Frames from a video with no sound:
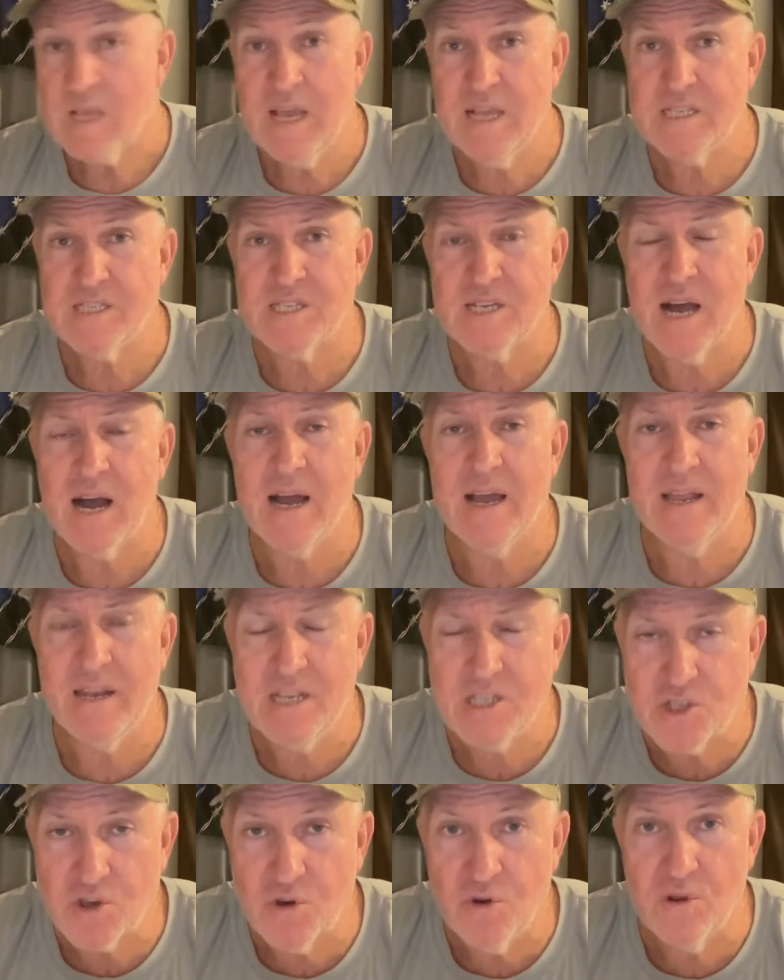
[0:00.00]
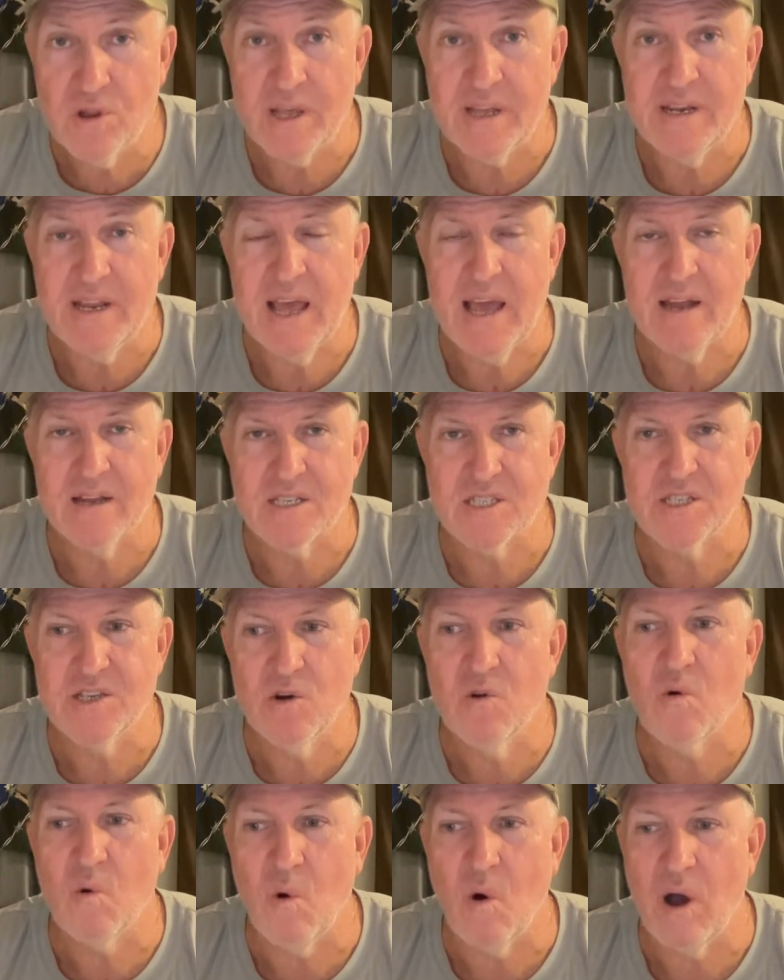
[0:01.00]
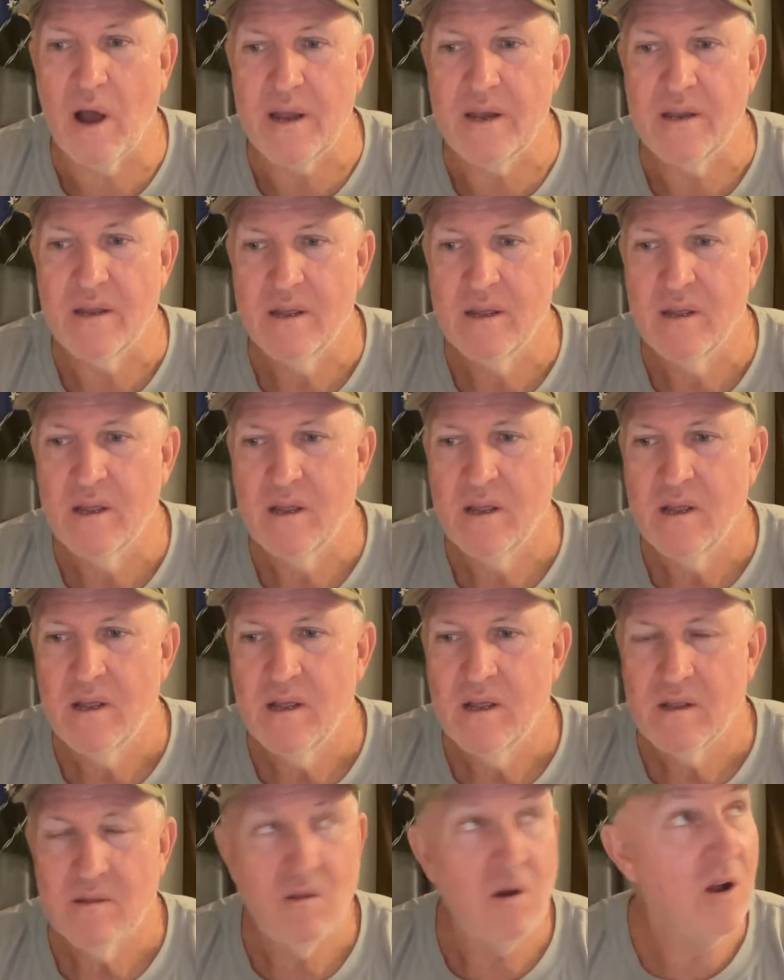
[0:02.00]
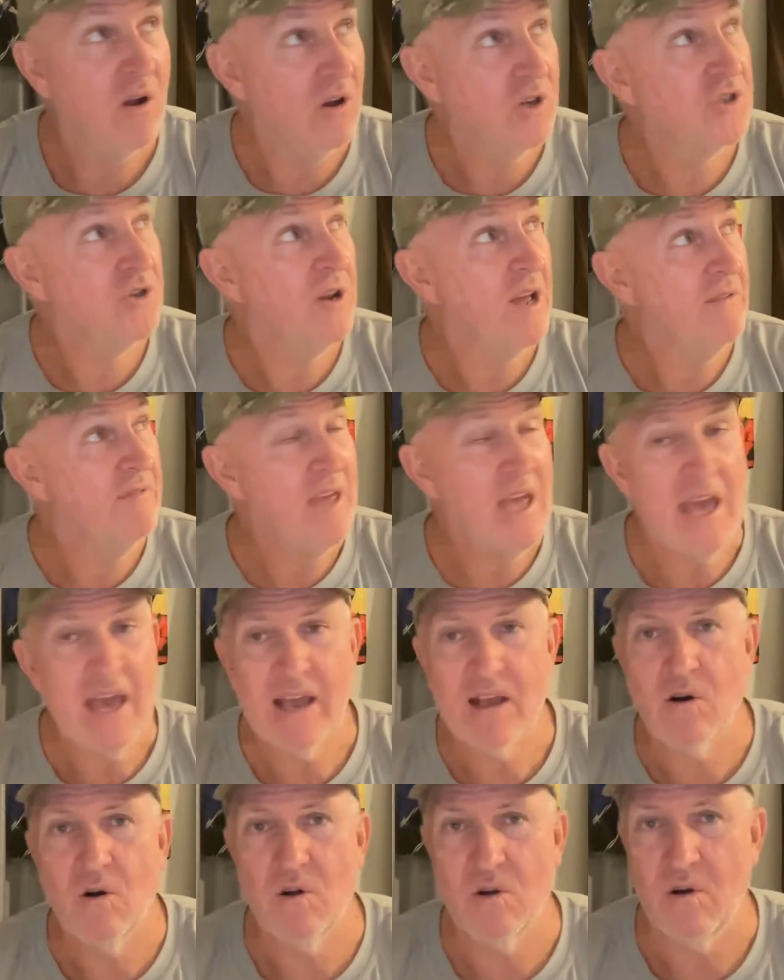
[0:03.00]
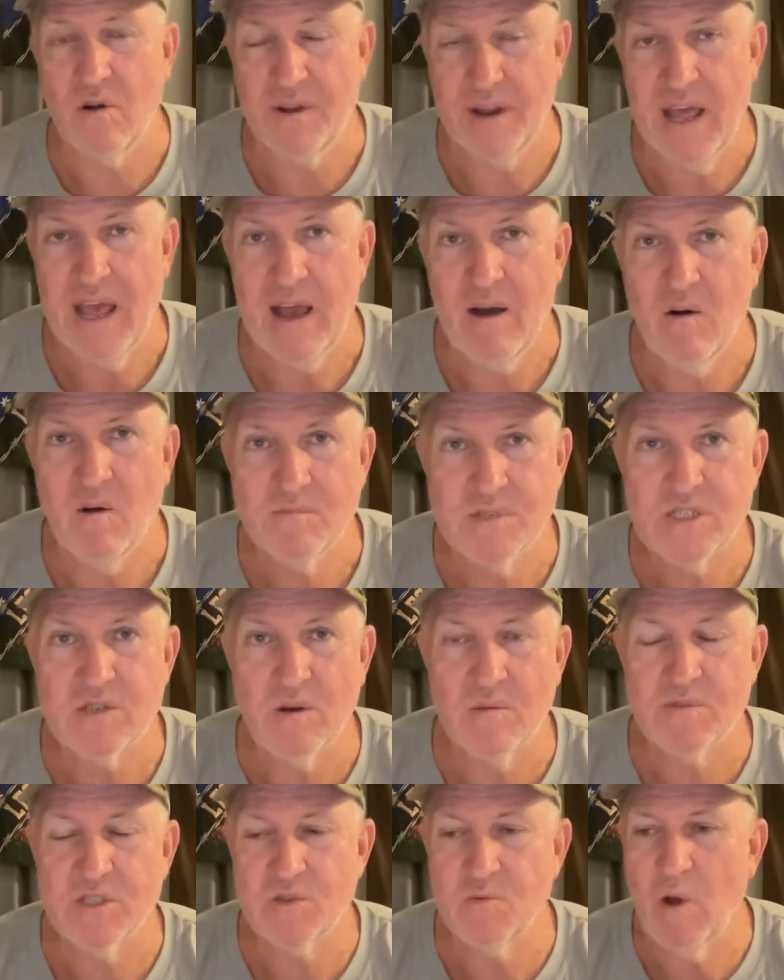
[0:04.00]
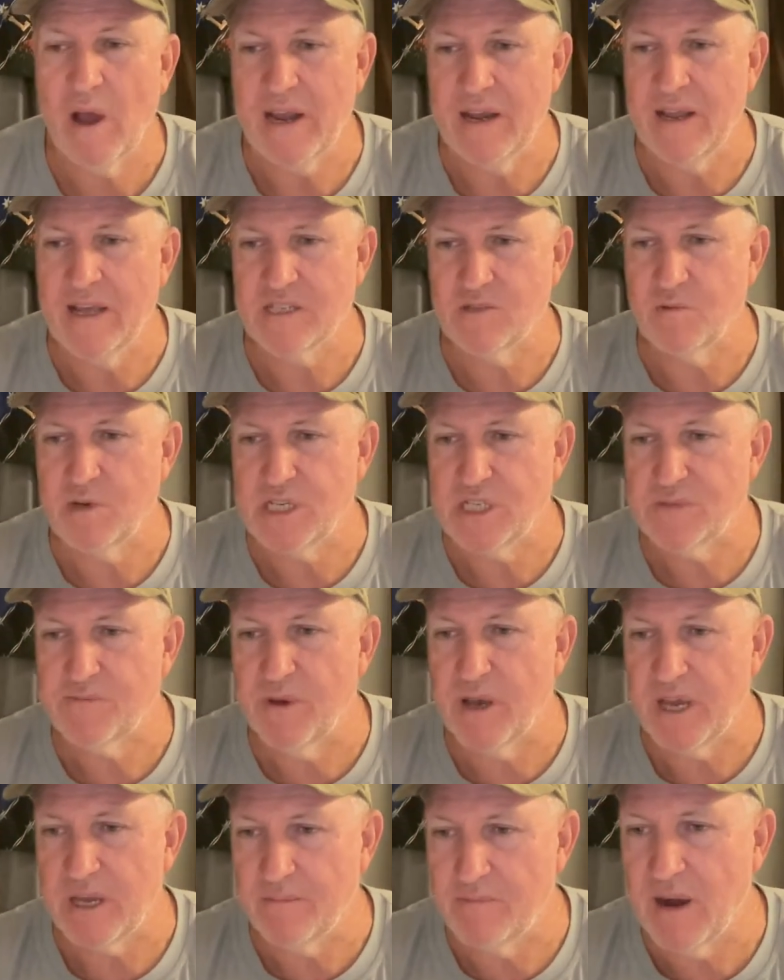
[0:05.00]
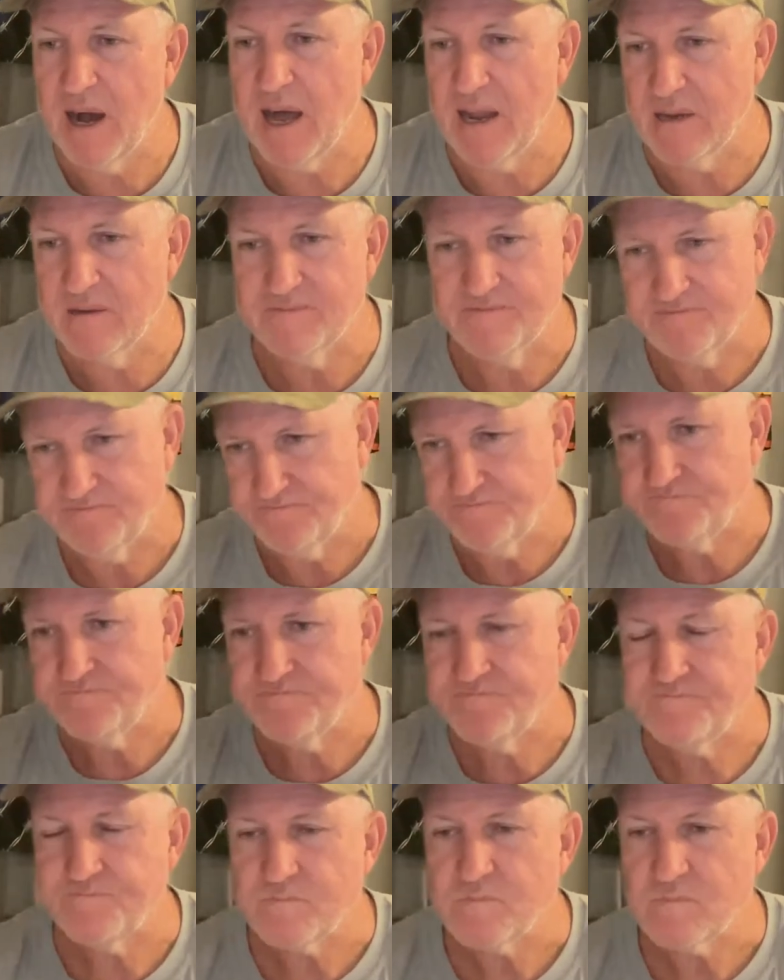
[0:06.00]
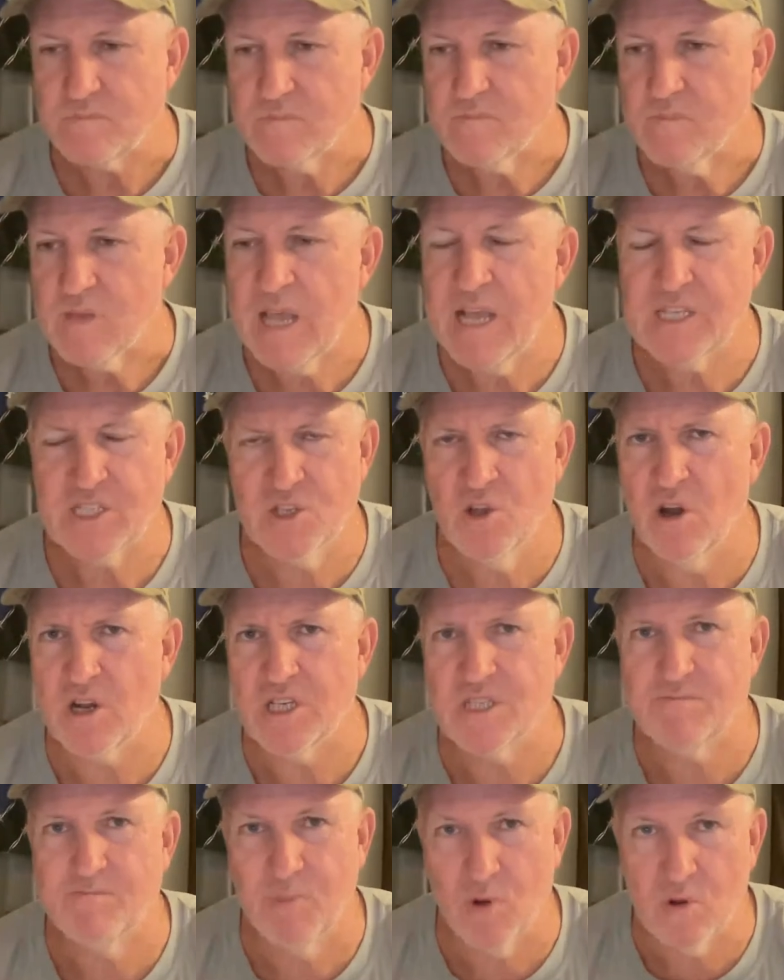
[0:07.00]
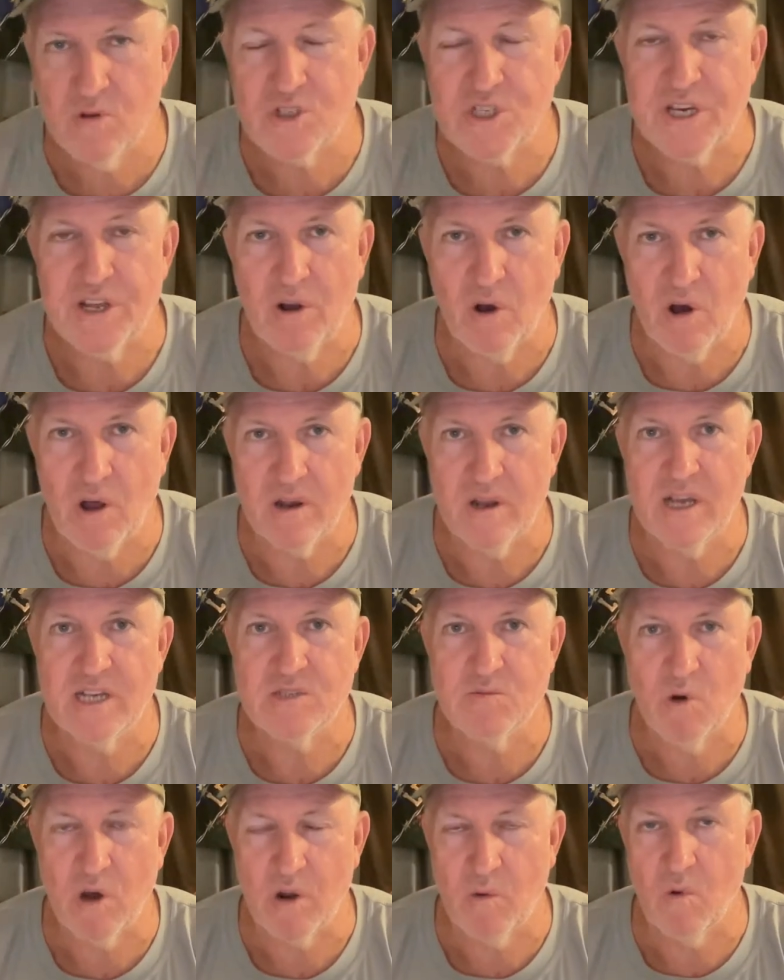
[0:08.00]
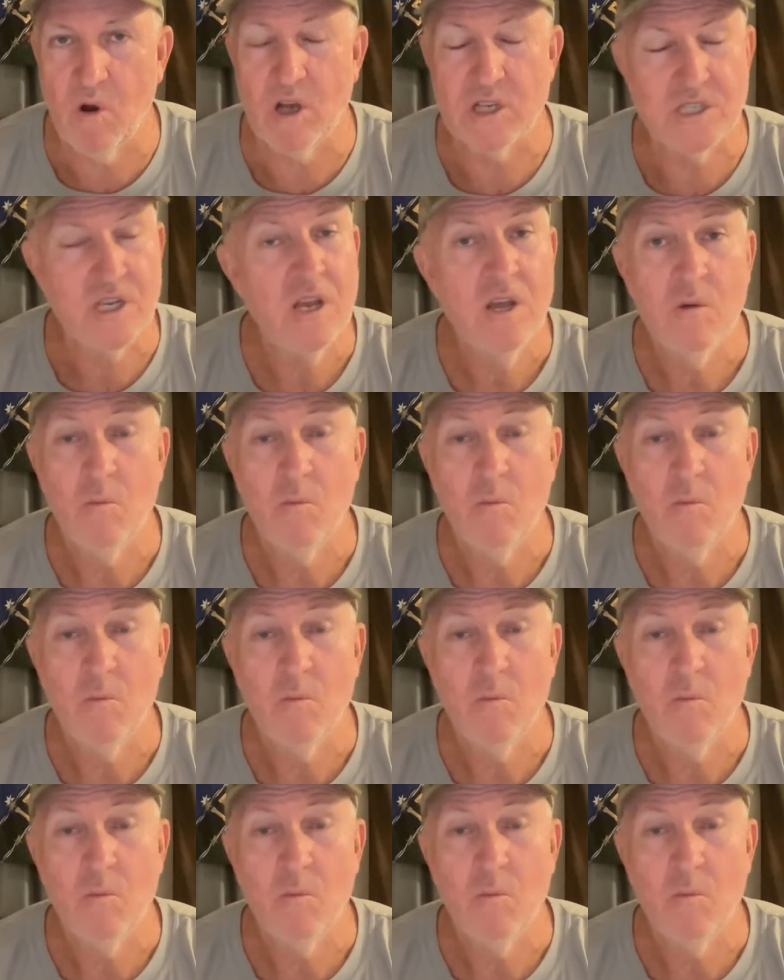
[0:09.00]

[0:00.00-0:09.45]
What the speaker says: it is cooling down. It's still quite, like I should have the aircon on now. I'm sweating as we speak, but it's not as bullshit hot as what it was.